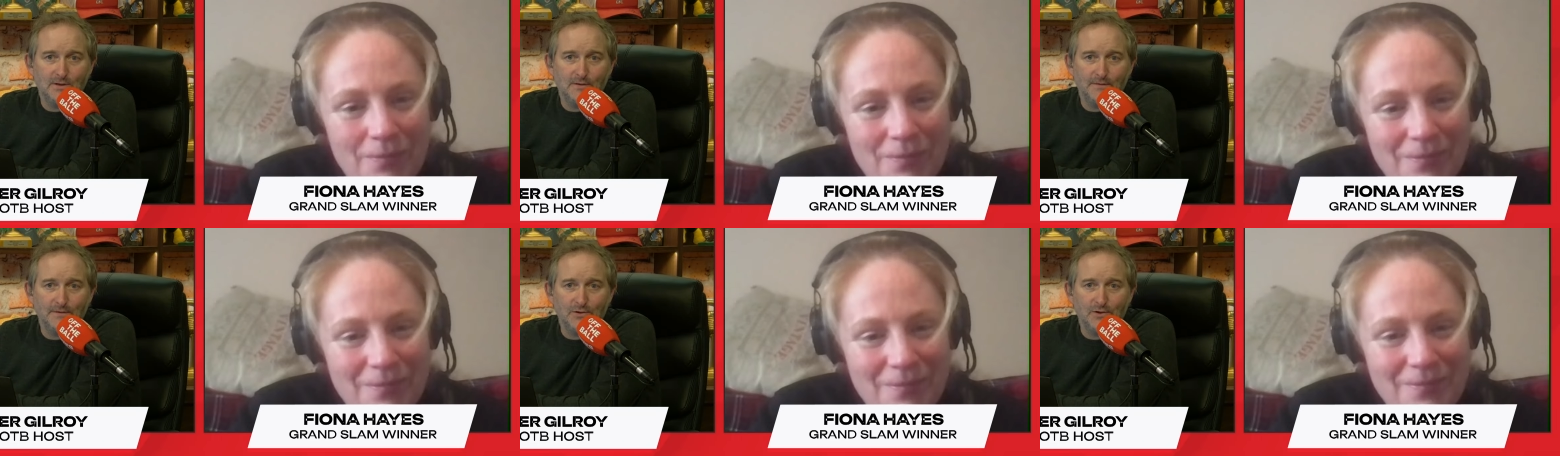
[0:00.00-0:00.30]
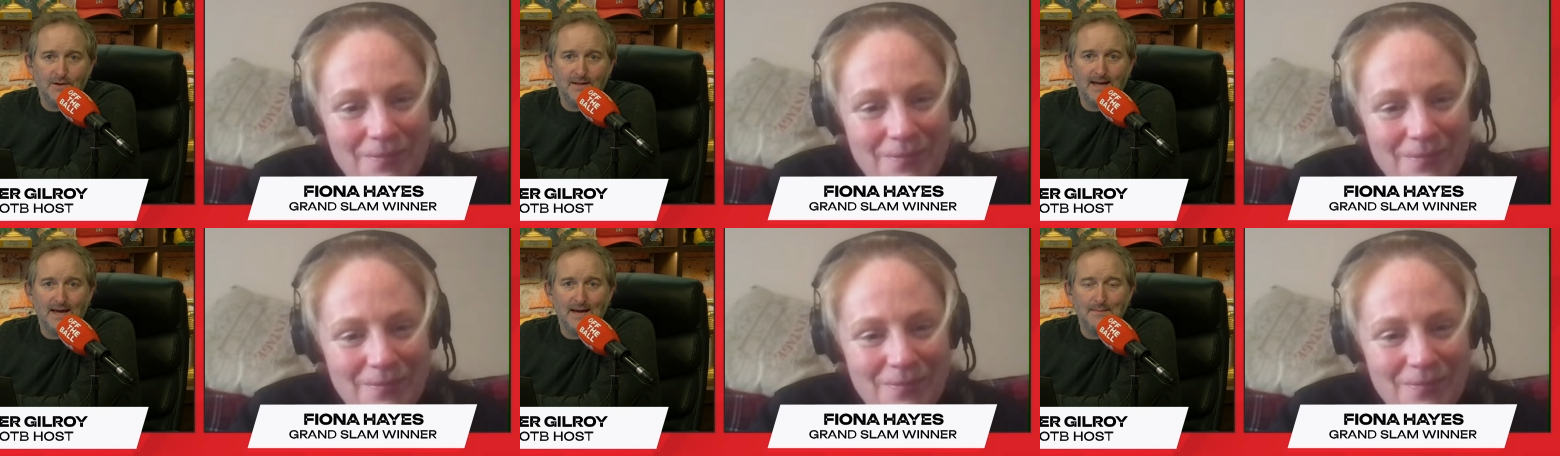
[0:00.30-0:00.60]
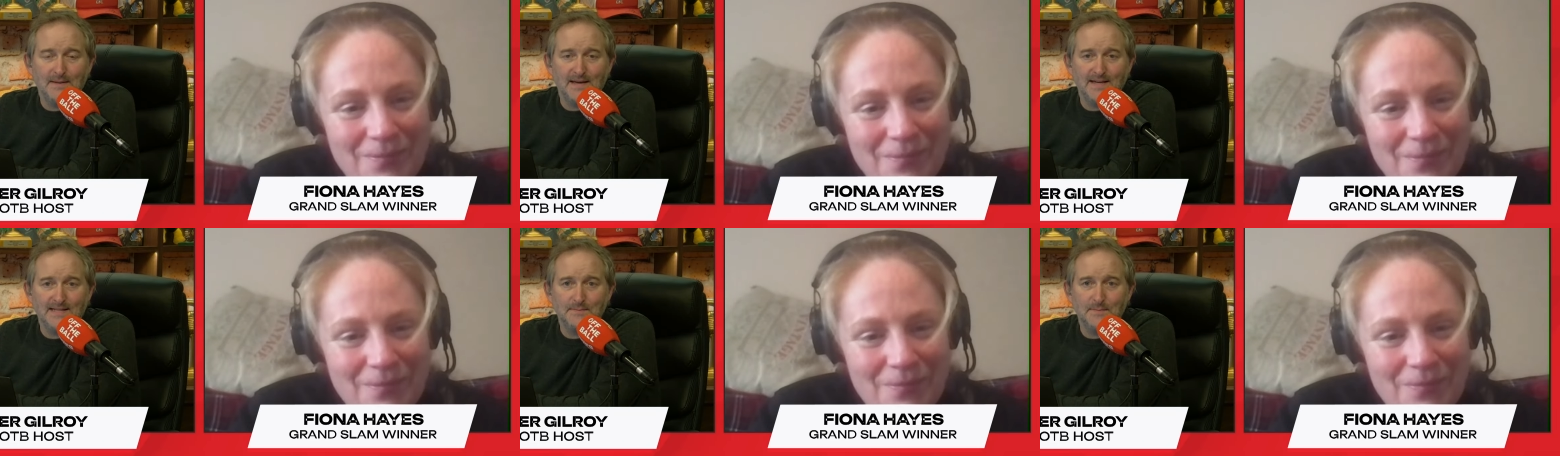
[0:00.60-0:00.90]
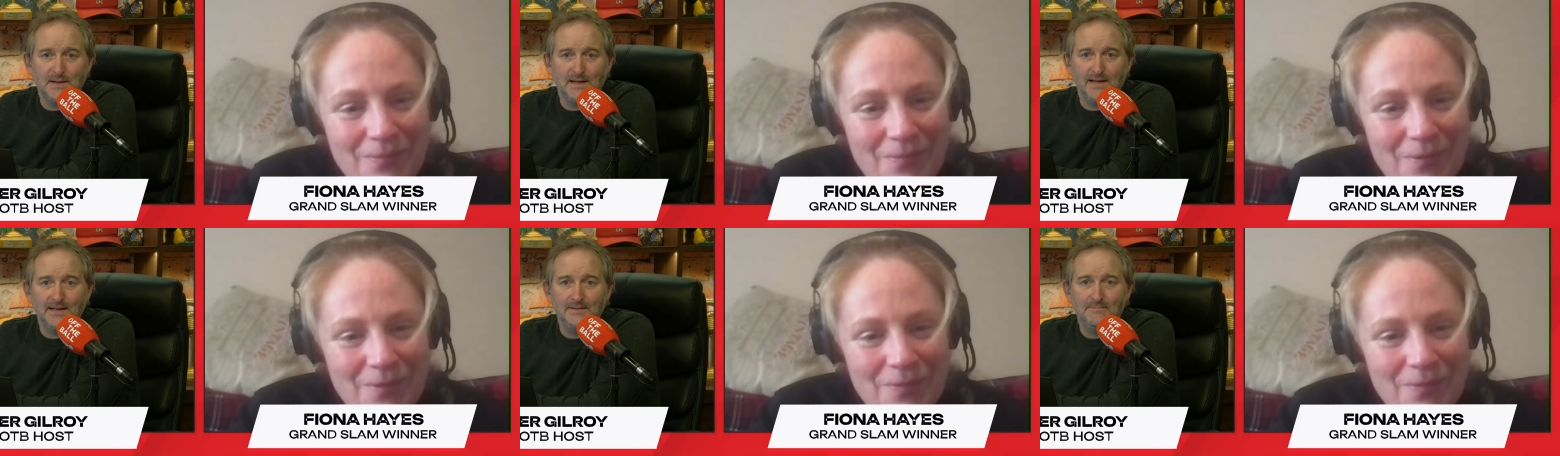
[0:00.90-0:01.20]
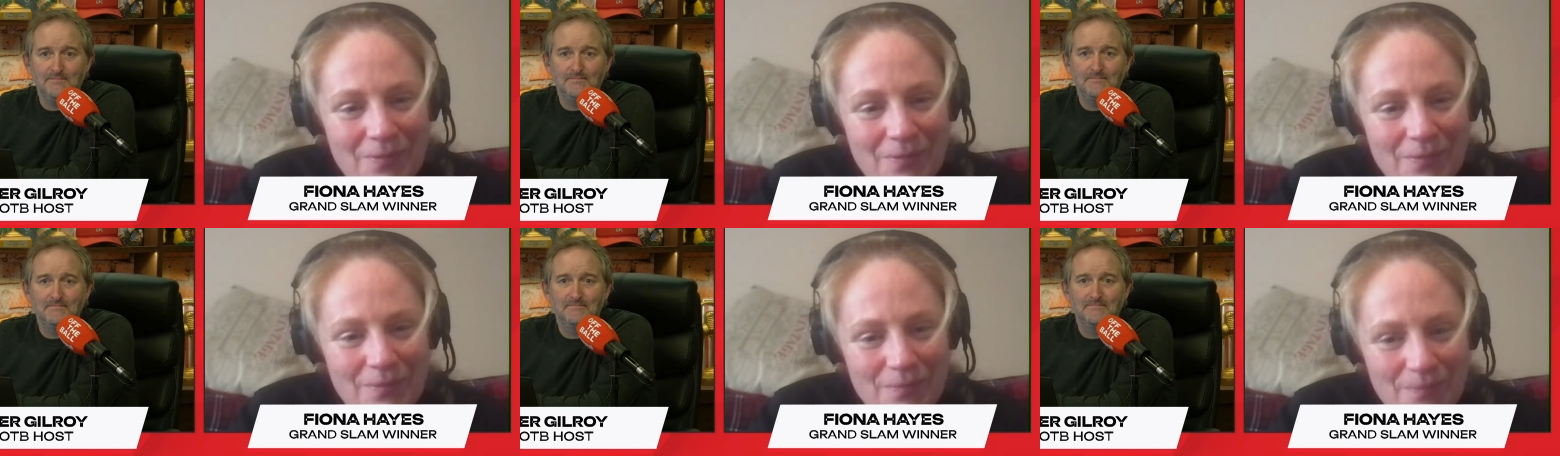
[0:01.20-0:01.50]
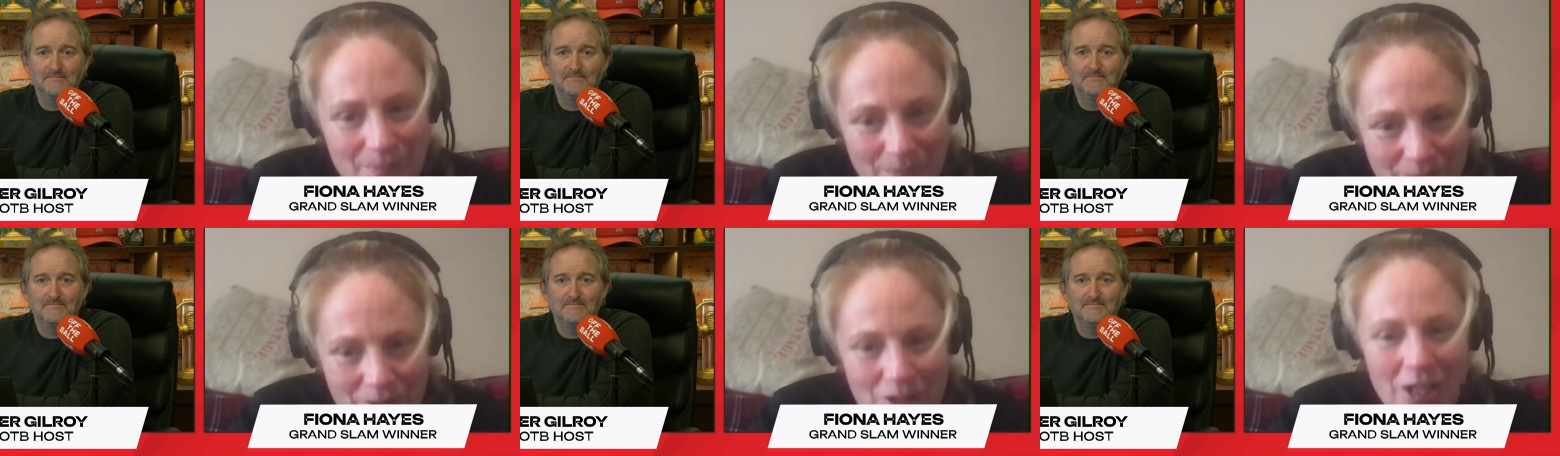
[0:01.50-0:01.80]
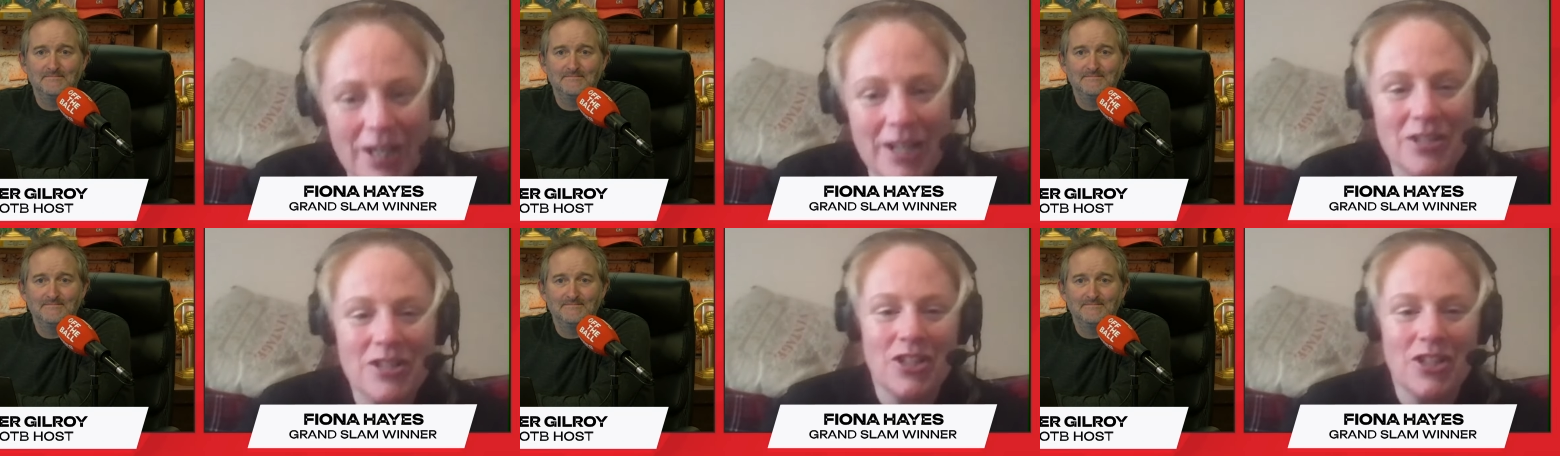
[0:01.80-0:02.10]
Speaker 1: Enjoy the game. Thanks a million.
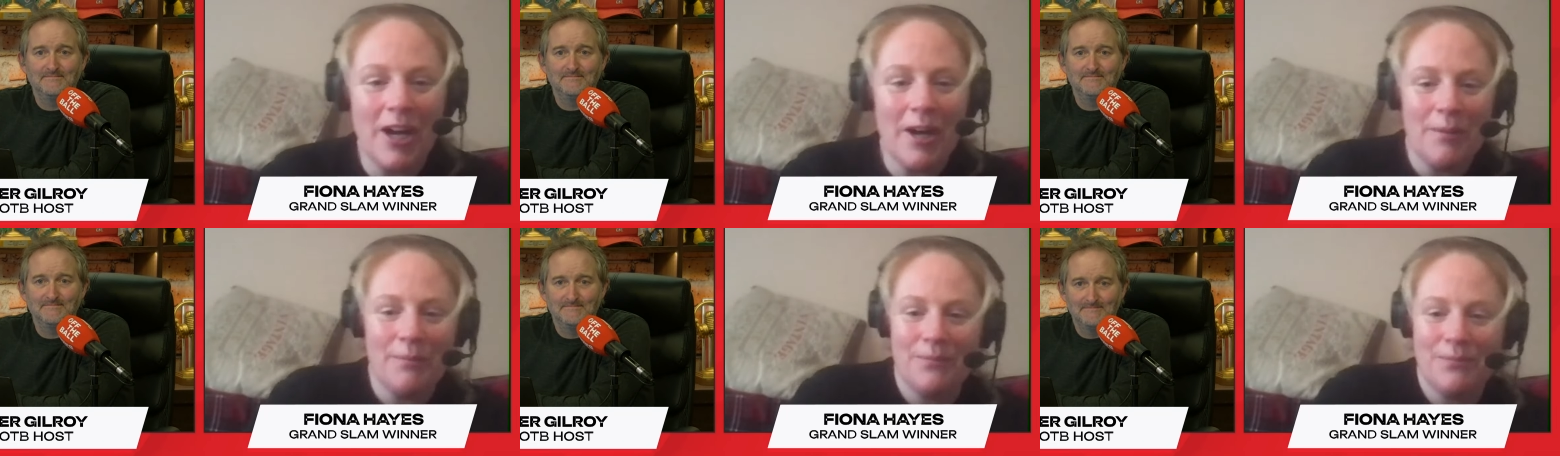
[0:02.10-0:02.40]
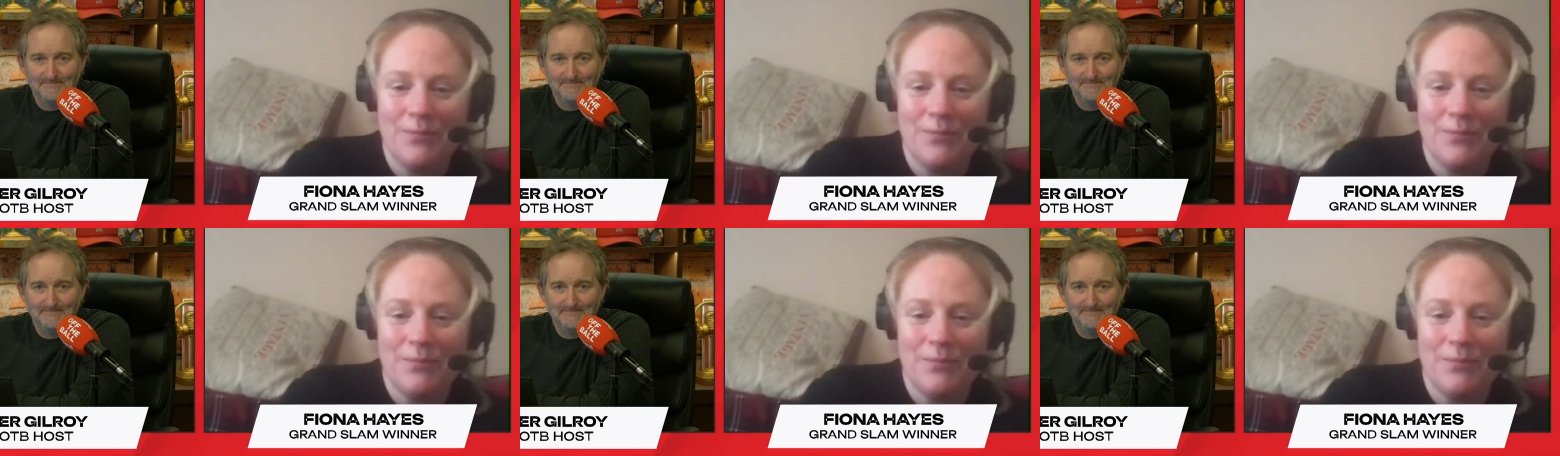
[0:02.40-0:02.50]
Speaker 2: Cheers, sir.